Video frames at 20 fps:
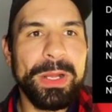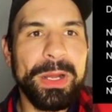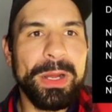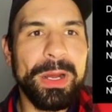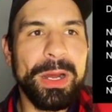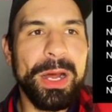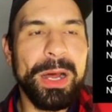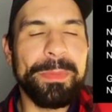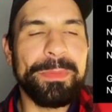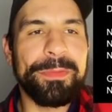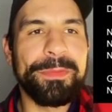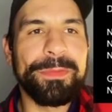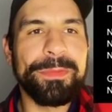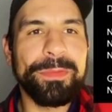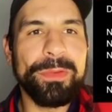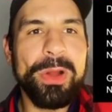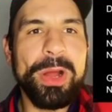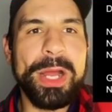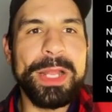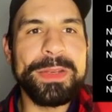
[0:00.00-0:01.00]
up
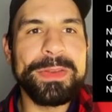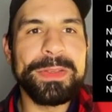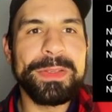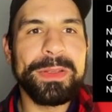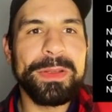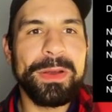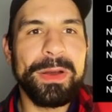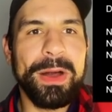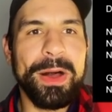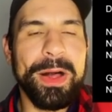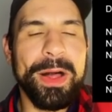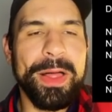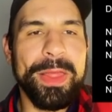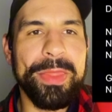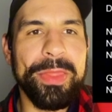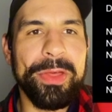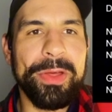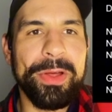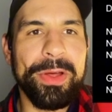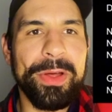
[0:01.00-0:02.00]
front on
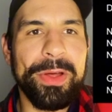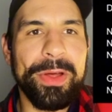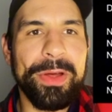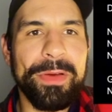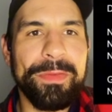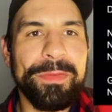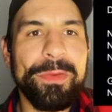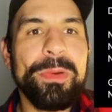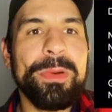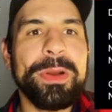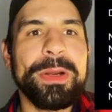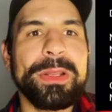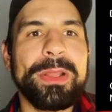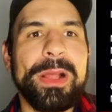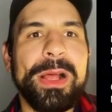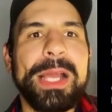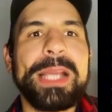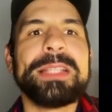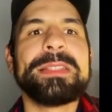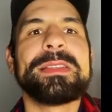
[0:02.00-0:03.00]
the forward
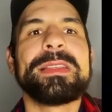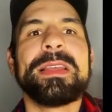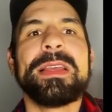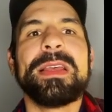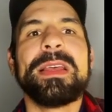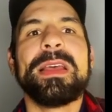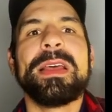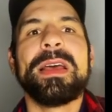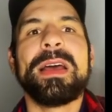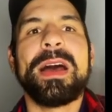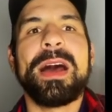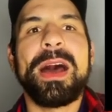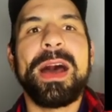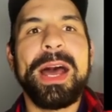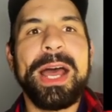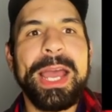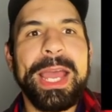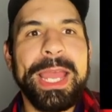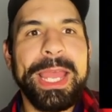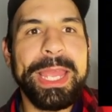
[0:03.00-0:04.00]
lines,
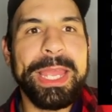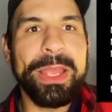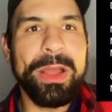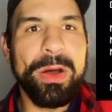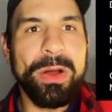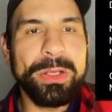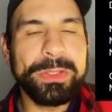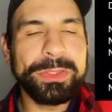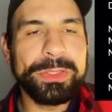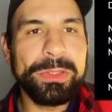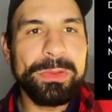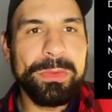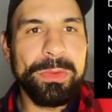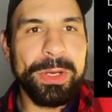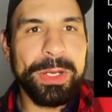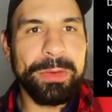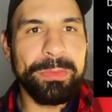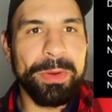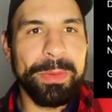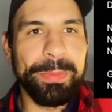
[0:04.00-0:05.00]
I also
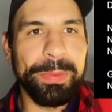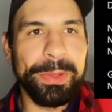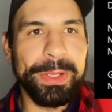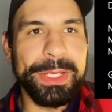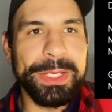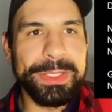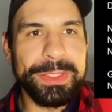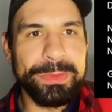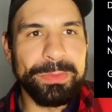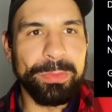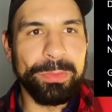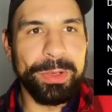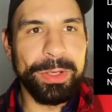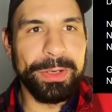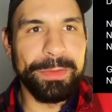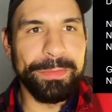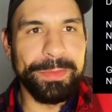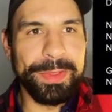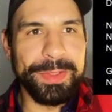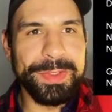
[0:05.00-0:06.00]
want to replace one
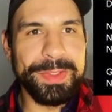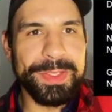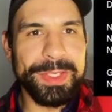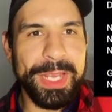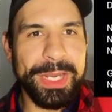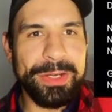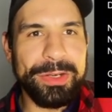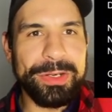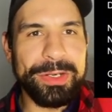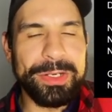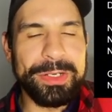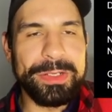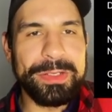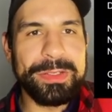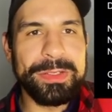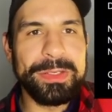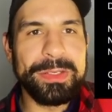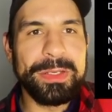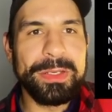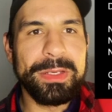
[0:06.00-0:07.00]
of the
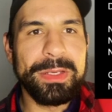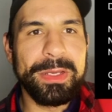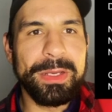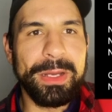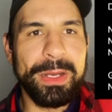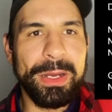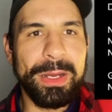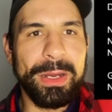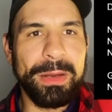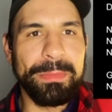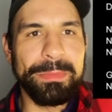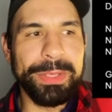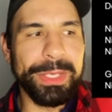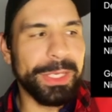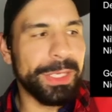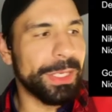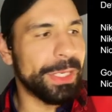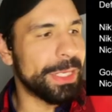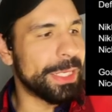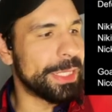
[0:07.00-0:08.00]
centers um,
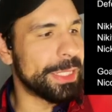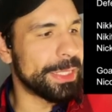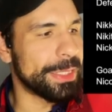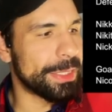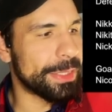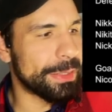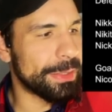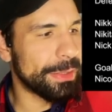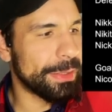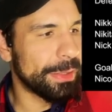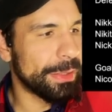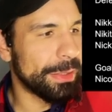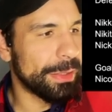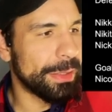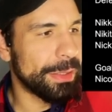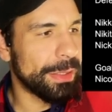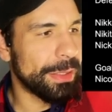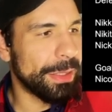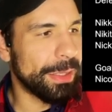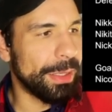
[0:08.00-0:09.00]
because
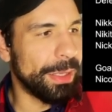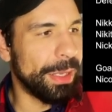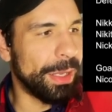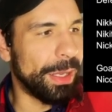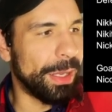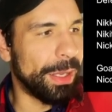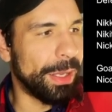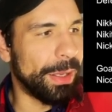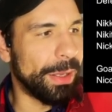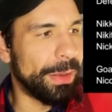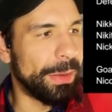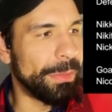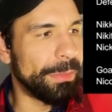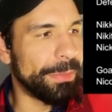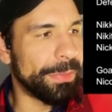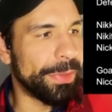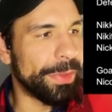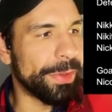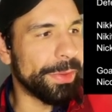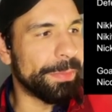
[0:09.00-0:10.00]

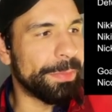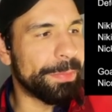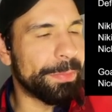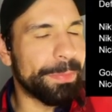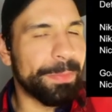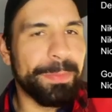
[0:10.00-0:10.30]
um, the